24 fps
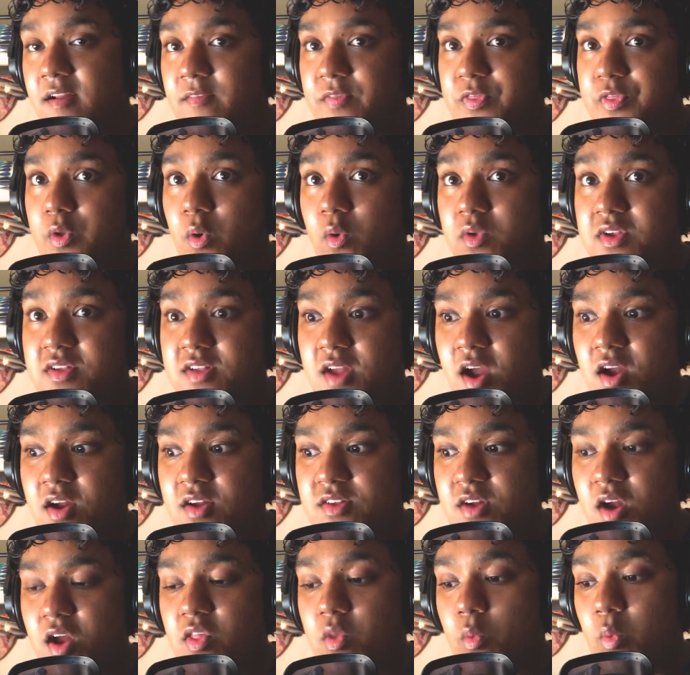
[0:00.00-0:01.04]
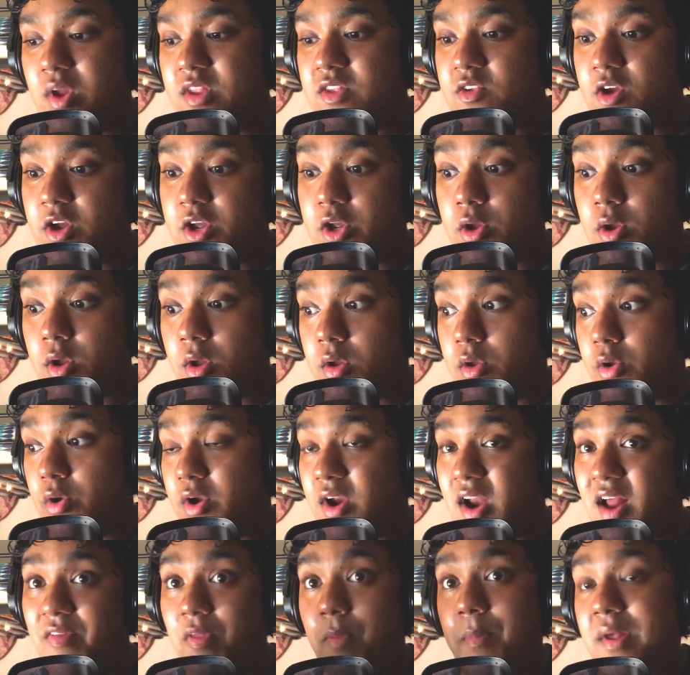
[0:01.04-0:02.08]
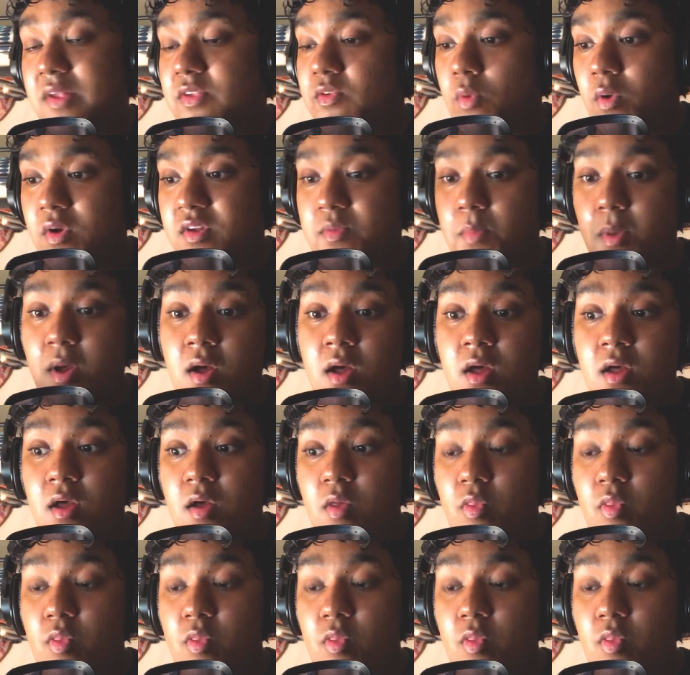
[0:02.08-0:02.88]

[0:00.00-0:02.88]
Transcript: Those desires are the ones that you're gonna have the best stories about.